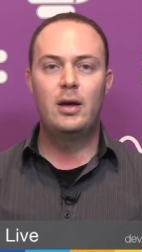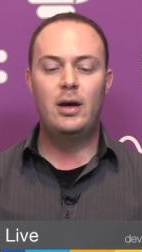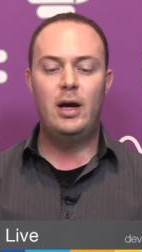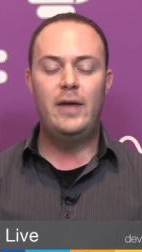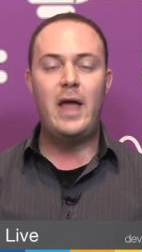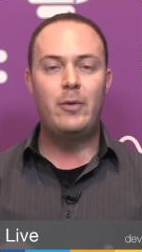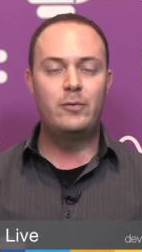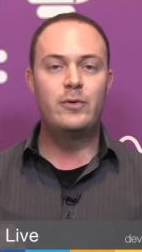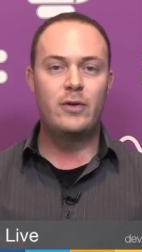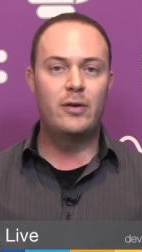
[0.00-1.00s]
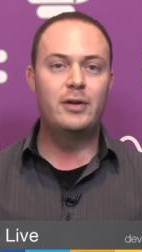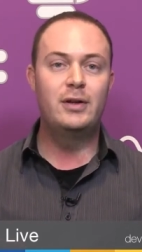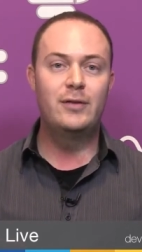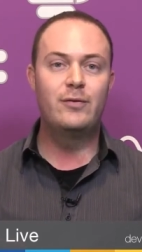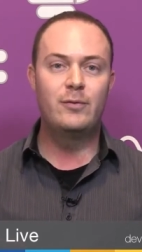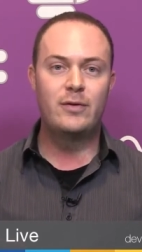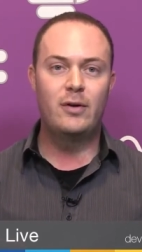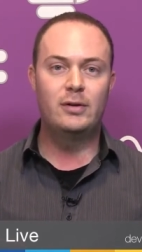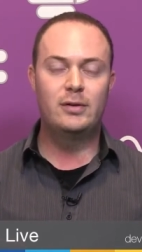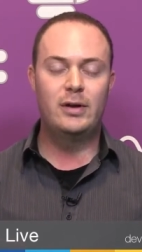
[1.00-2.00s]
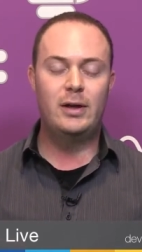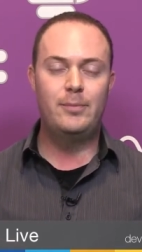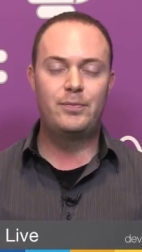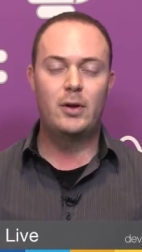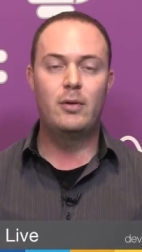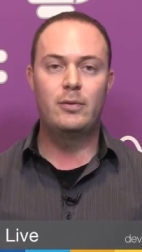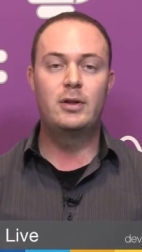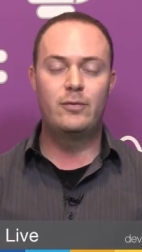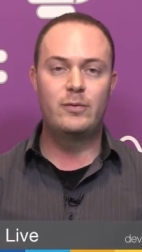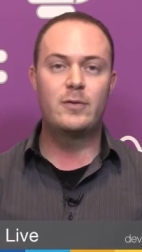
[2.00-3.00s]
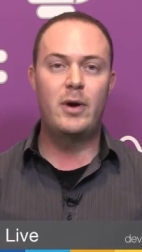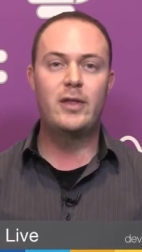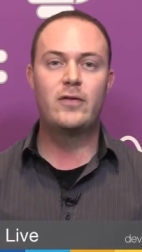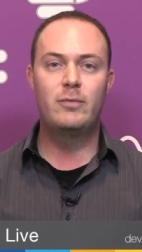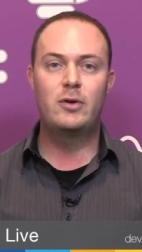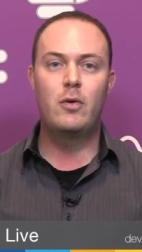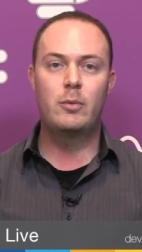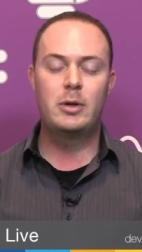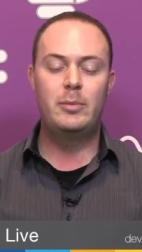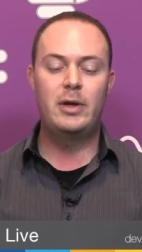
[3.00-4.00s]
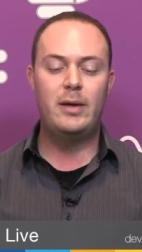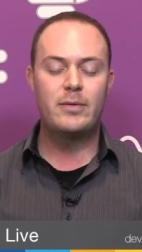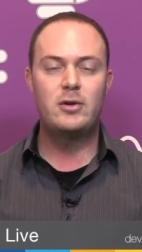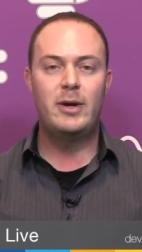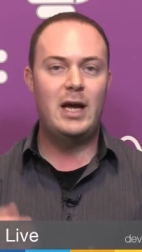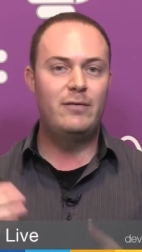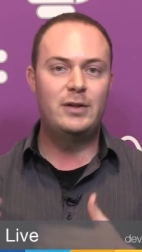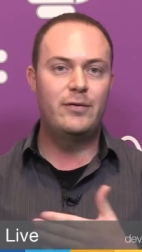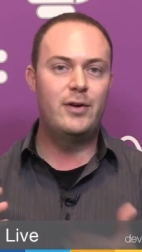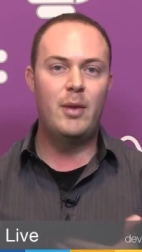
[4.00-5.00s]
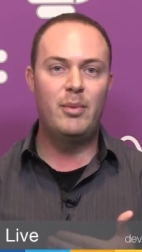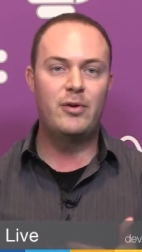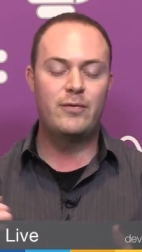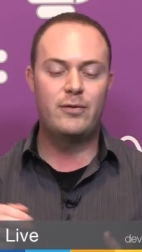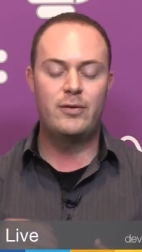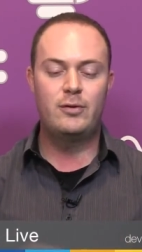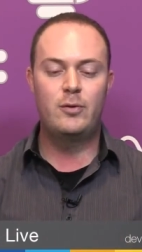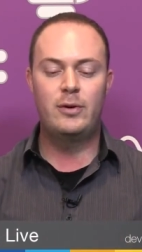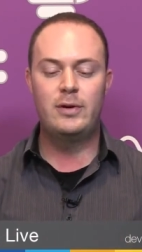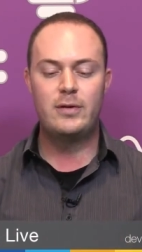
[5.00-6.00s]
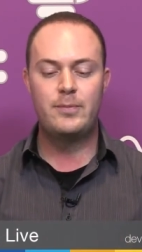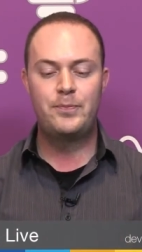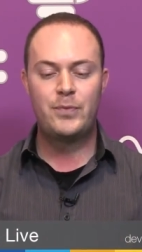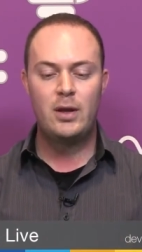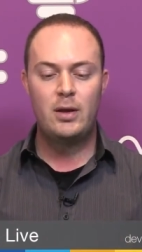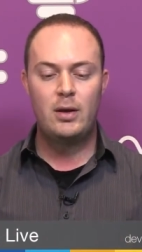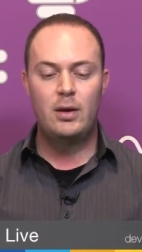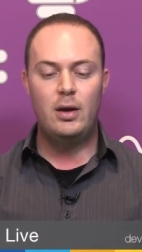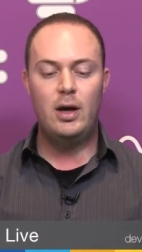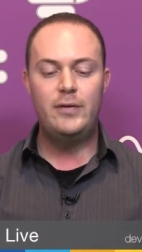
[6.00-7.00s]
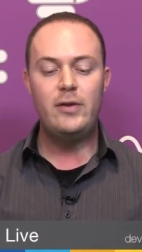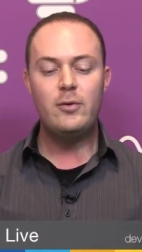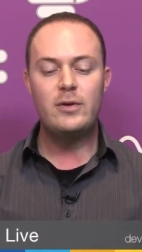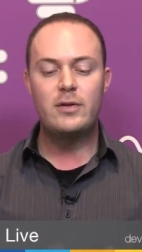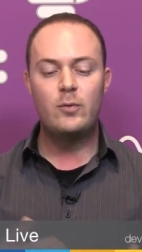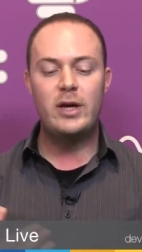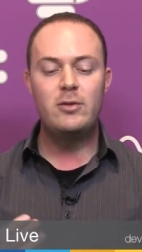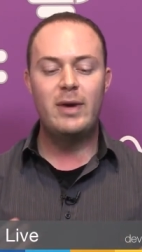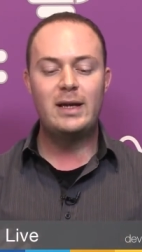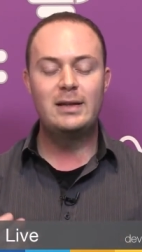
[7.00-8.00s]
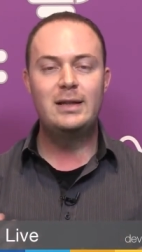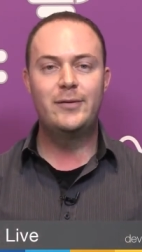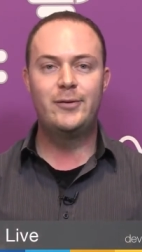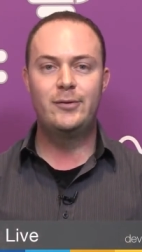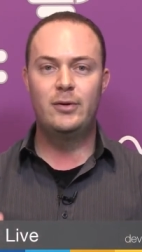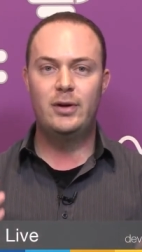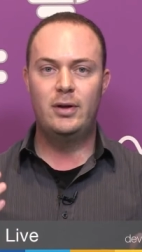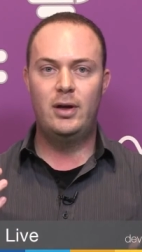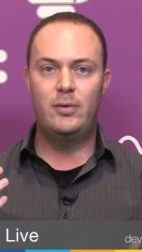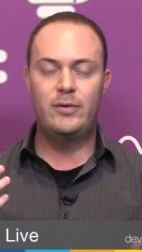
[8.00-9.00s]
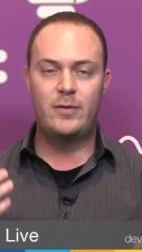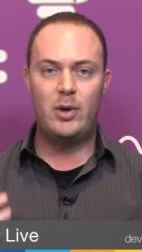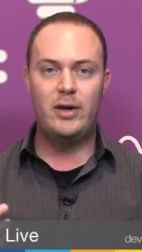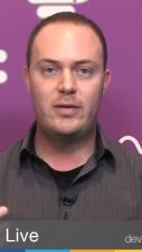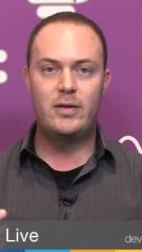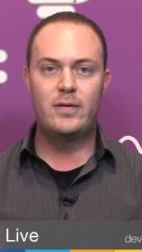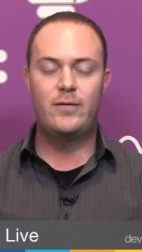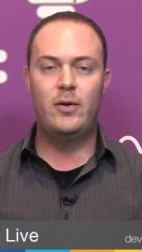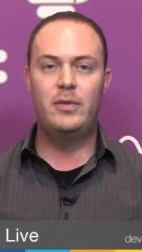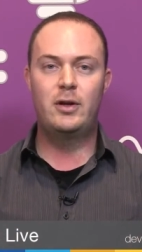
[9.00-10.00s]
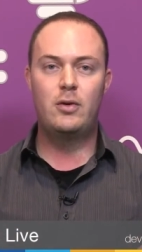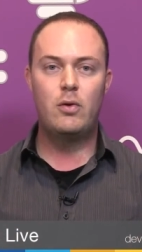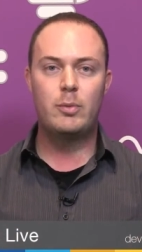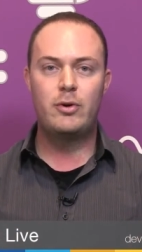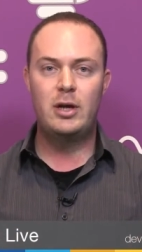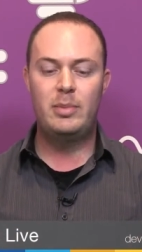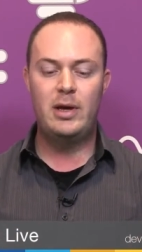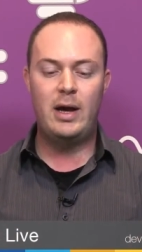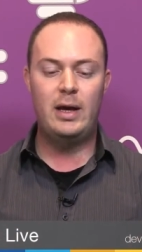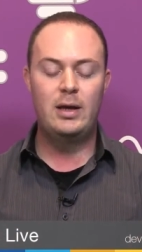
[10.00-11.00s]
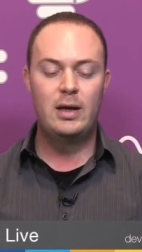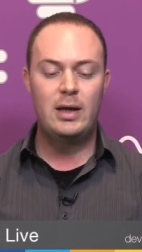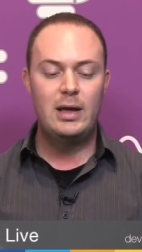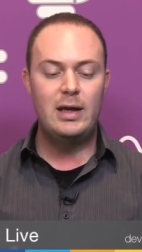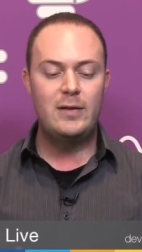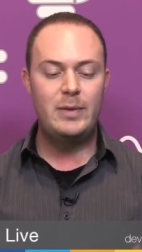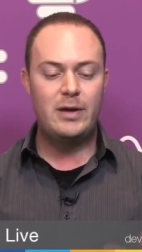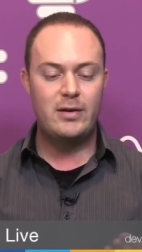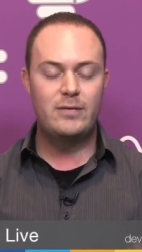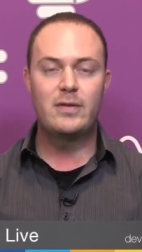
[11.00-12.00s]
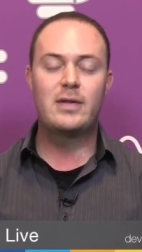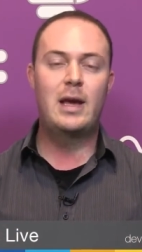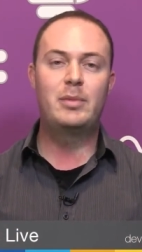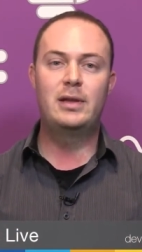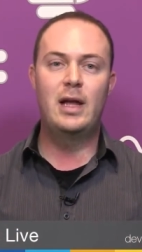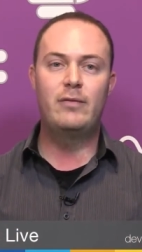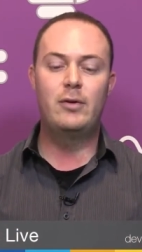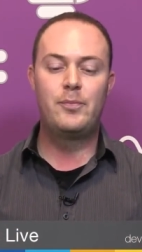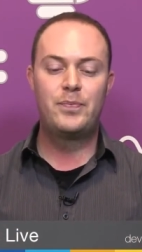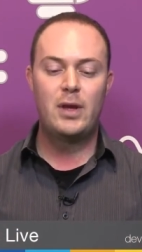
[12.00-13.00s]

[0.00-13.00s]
Uh, and that would result in a different result, um, a different response from the core reporting API. So you might have different numbers for certain queries. Uh, the other reason why you might get different uh, responses from the core reporting API is because of the sampling level.